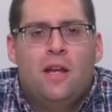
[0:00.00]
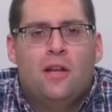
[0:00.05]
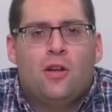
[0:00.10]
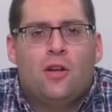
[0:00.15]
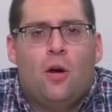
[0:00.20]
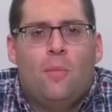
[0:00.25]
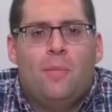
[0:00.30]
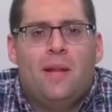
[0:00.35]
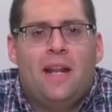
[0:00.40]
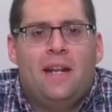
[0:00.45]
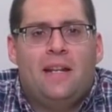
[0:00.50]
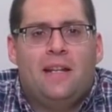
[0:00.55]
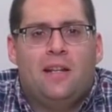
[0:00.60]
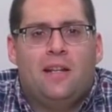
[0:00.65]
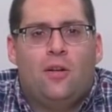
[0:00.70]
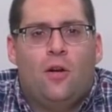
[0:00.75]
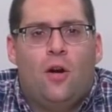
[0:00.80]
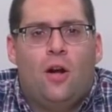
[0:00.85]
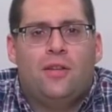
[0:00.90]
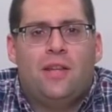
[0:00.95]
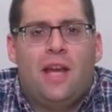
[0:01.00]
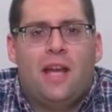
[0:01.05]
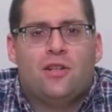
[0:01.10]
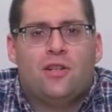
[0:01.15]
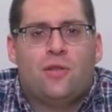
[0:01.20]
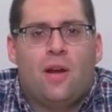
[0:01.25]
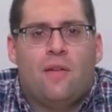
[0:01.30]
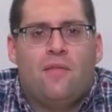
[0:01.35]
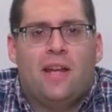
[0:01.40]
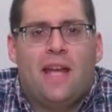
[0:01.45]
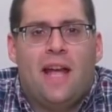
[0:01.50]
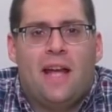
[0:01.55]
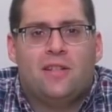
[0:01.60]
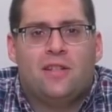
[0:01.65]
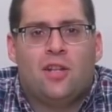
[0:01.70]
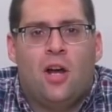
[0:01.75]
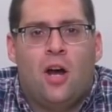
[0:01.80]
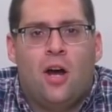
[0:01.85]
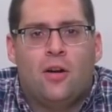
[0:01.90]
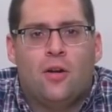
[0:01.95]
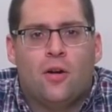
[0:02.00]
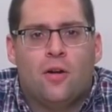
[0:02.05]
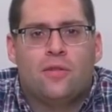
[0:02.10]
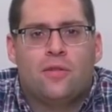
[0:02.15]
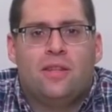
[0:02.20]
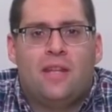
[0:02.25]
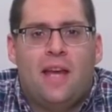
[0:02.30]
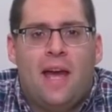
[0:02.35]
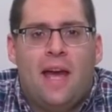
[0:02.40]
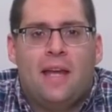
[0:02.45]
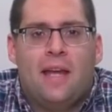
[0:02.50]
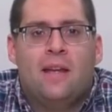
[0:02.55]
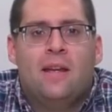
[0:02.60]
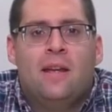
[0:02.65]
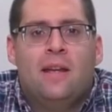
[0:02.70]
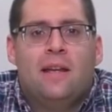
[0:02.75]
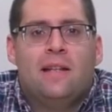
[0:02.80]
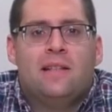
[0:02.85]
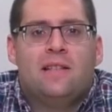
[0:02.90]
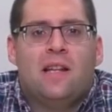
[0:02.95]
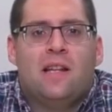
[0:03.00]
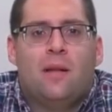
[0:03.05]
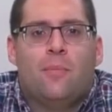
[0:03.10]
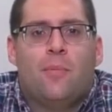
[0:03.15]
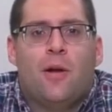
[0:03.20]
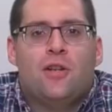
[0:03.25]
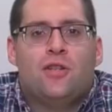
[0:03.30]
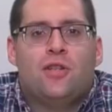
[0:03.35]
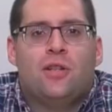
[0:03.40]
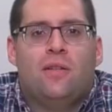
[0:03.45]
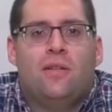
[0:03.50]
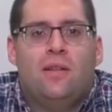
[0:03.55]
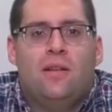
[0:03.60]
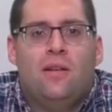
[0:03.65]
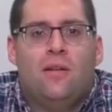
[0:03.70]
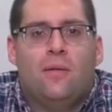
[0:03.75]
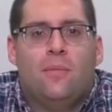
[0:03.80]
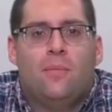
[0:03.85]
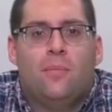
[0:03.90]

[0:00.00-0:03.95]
culminating in an all-day extravaganza on Earth Day in celebration of the